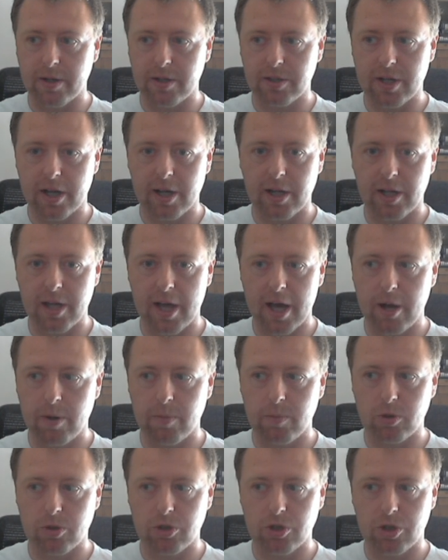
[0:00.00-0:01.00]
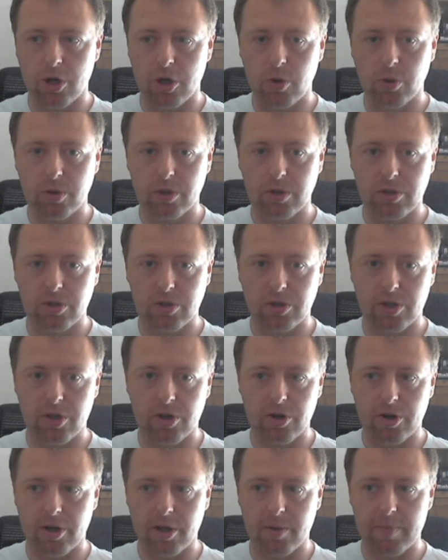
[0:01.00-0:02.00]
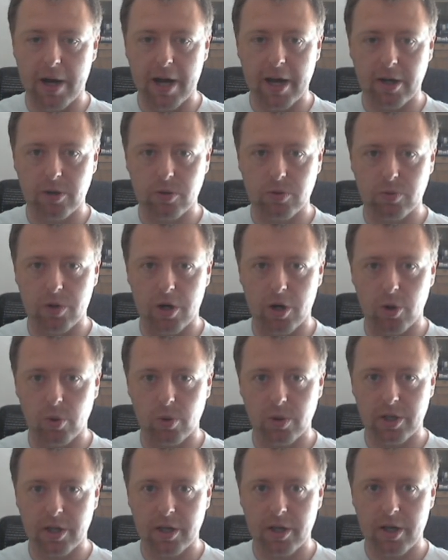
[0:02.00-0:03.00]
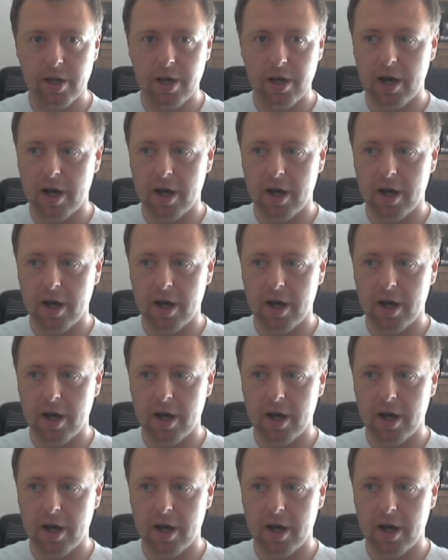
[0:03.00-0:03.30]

exactly how much tokens the early backers were holding